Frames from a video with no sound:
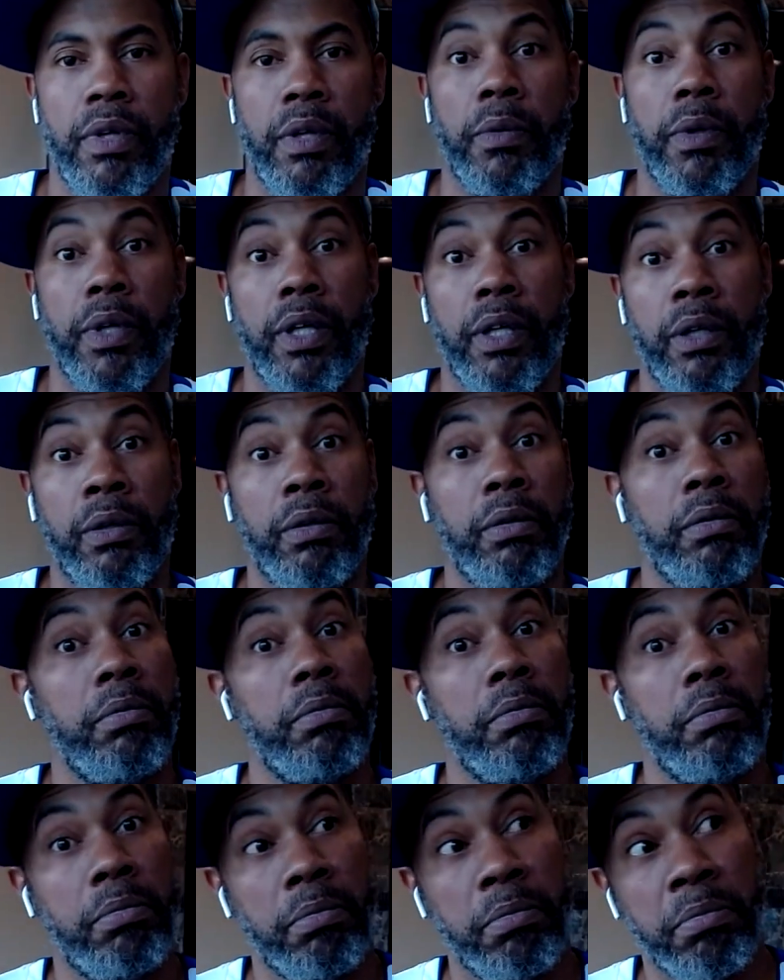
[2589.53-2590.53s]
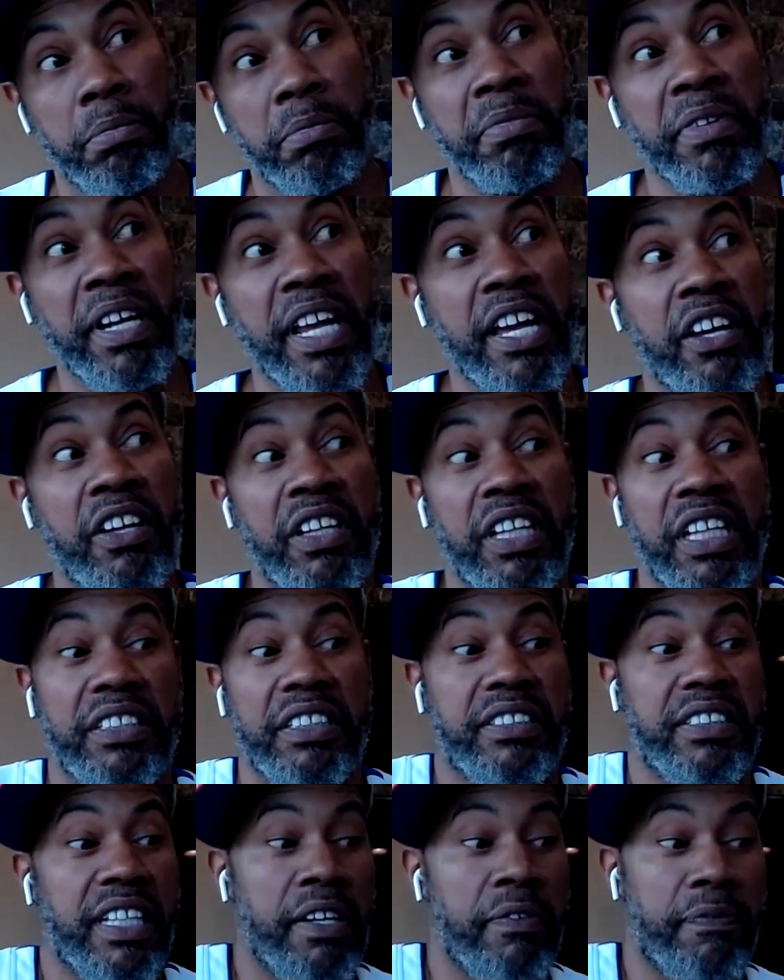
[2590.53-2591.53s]
Well, now,
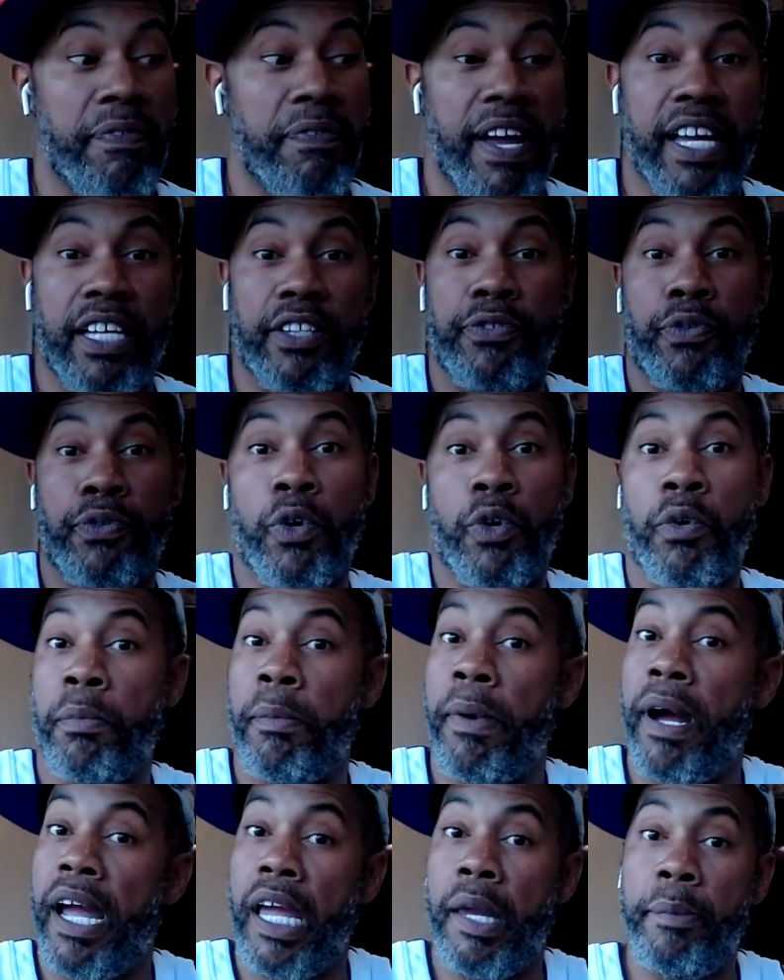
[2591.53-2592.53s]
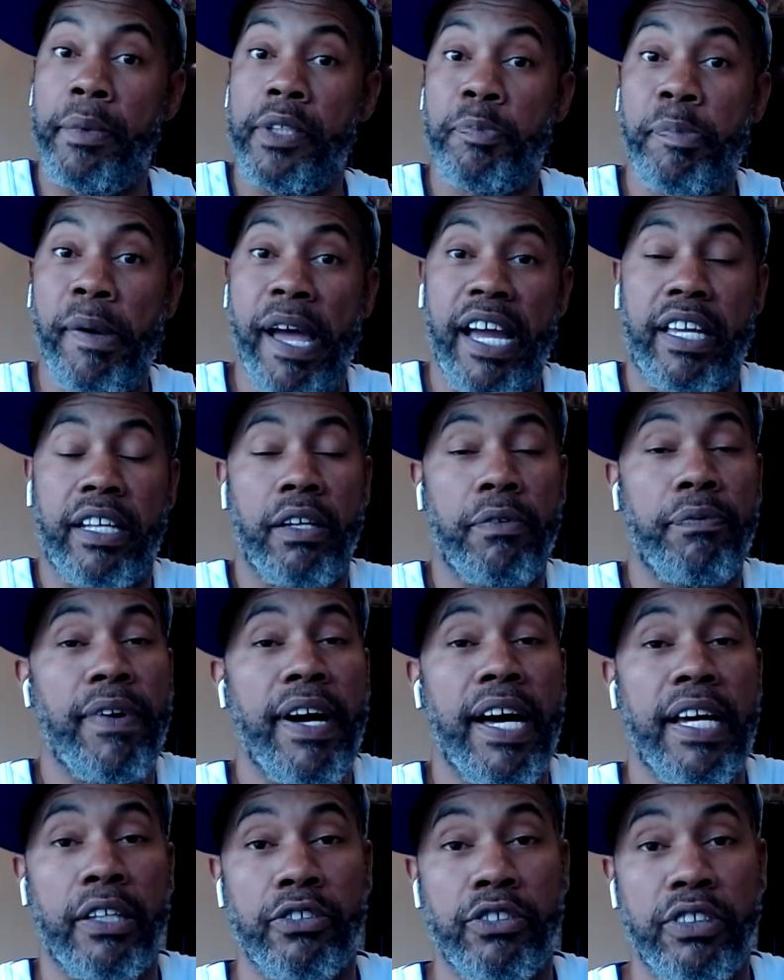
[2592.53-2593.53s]
let's say fast forward, Miami's back in the
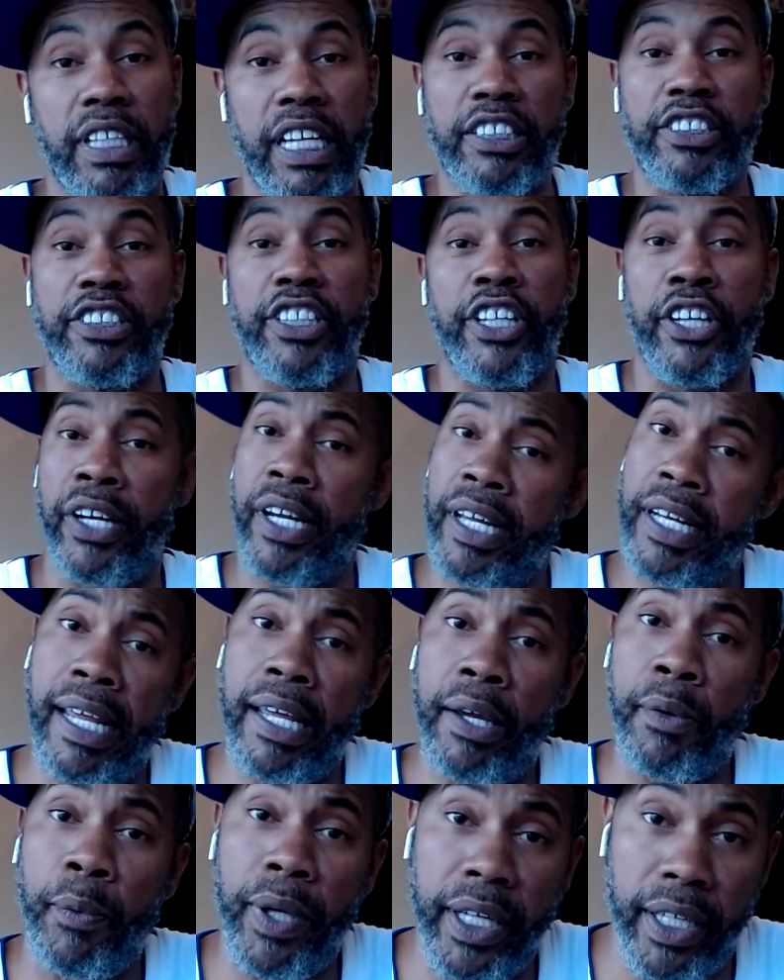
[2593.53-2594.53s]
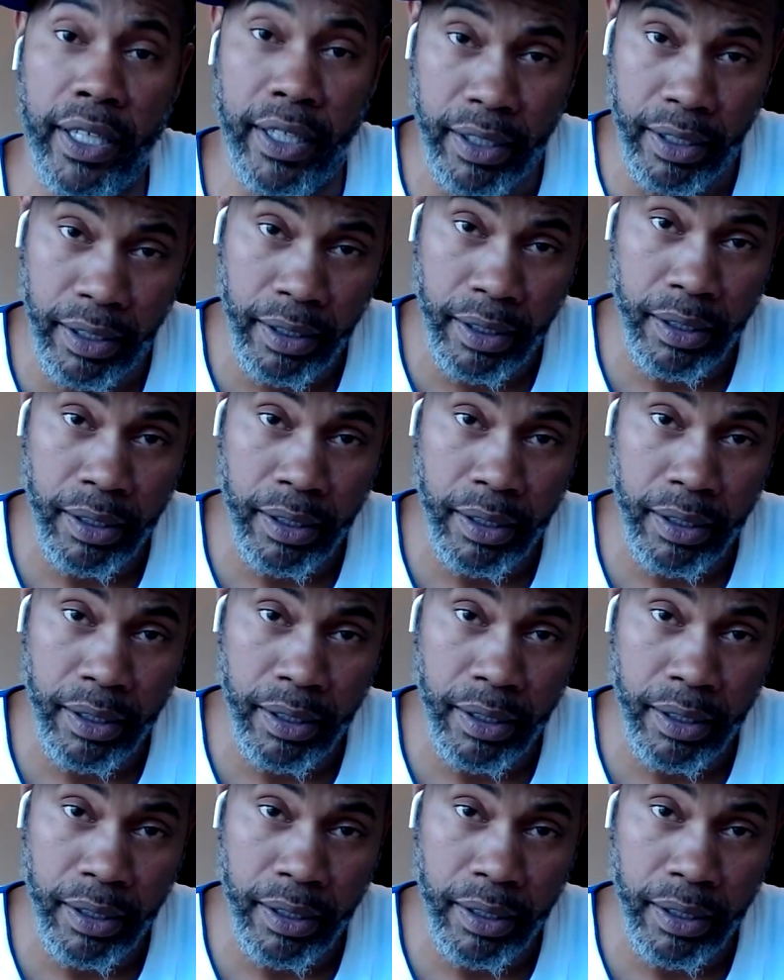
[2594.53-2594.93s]
finals next year and they win it.